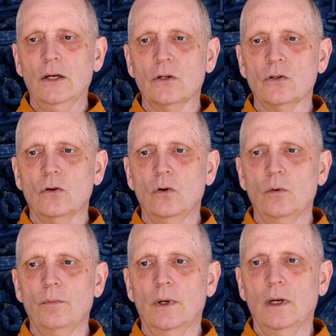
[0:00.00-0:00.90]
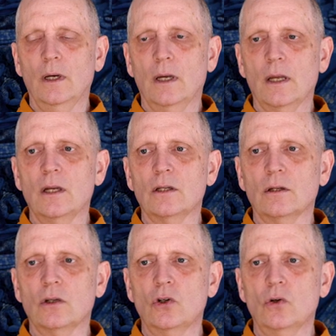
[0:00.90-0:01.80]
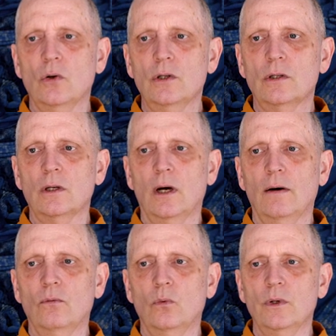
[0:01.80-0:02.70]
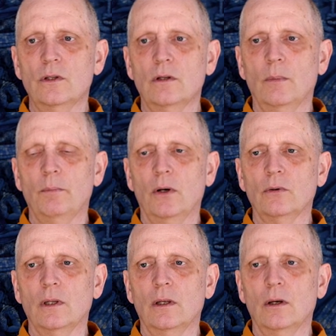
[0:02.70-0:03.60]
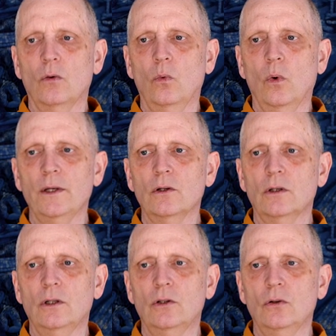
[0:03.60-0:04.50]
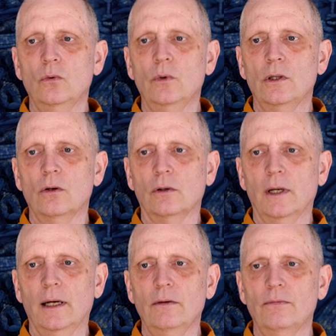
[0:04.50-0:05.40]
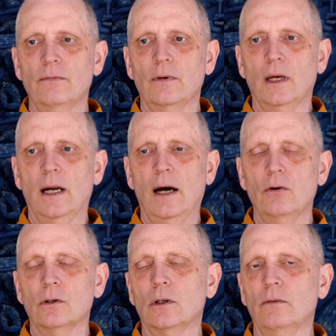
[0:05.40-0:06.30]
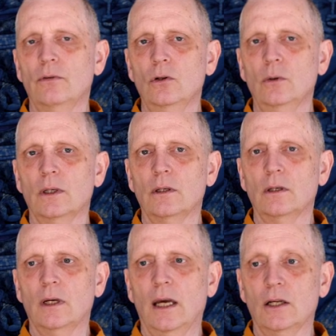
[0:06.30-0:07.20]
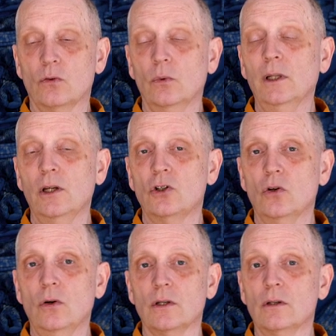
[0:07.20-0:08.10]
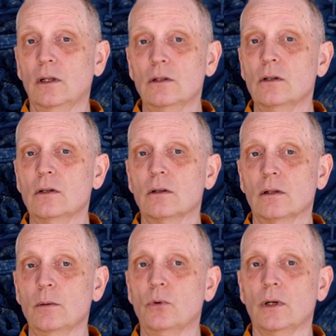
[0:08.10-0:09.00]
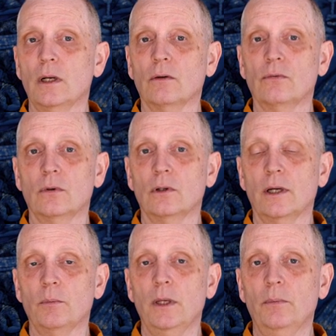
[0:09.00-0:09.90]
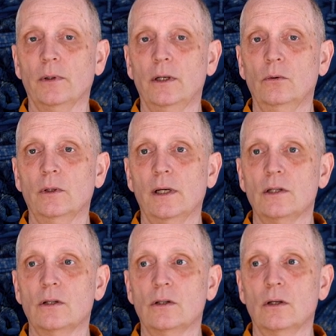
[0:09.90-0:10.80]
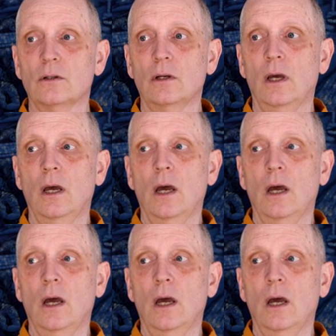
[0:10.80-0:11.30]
So it's a choice of wisdom about what you're going to do with your life and how you're going to view it. And it's really a choice. And this is liberating for a lot of people. They don't realize it's just,